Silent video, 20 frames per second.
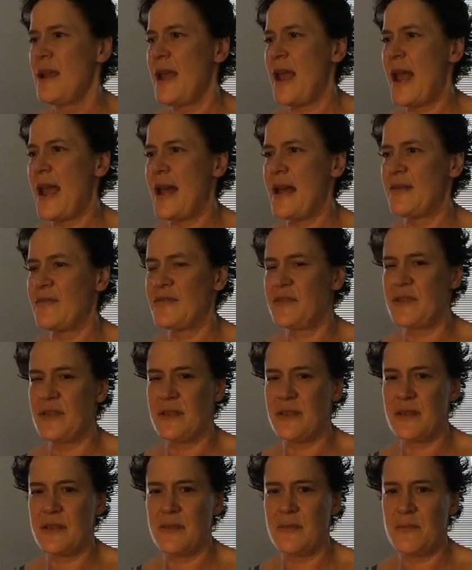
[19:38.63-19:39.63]
have
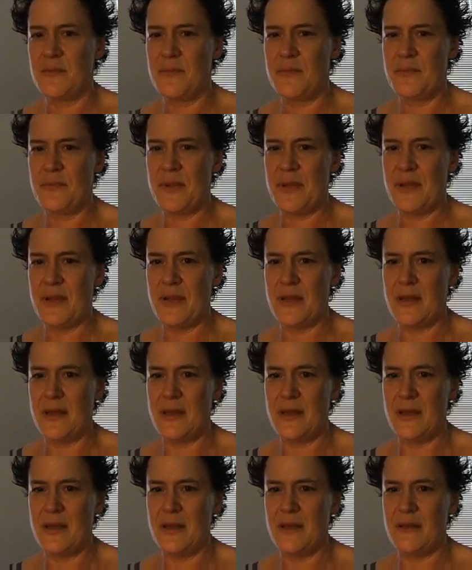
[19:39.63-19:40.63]
to
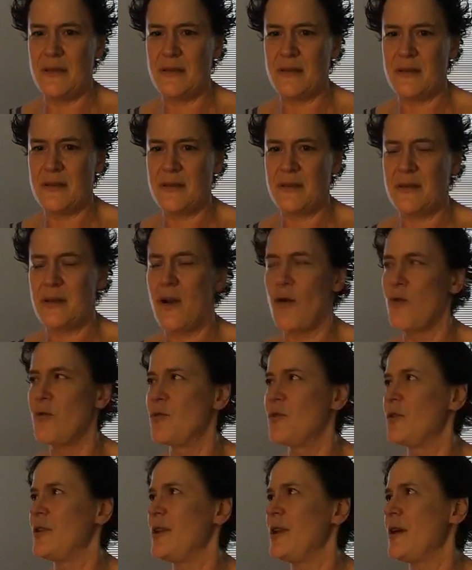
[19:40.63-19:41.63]
be
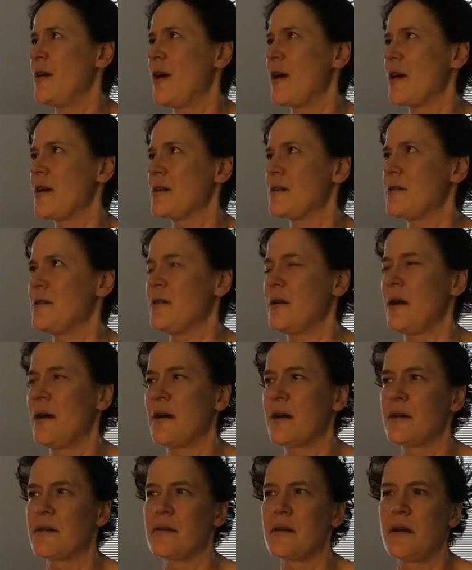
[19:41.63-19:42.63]
totally
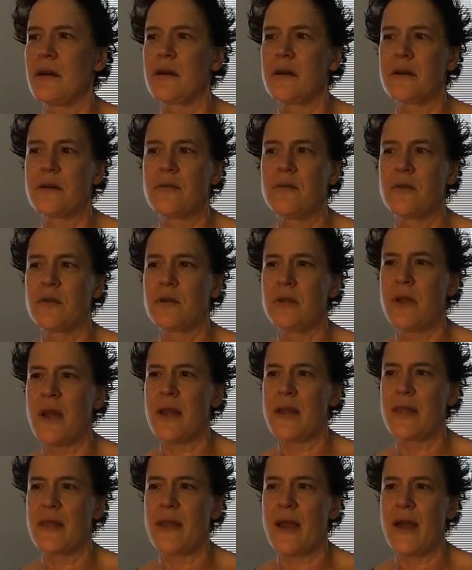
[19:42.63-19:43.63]
hardcore
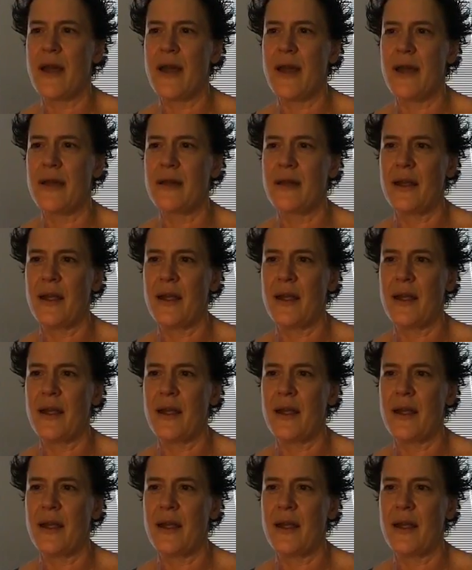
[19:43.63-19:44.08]
like that.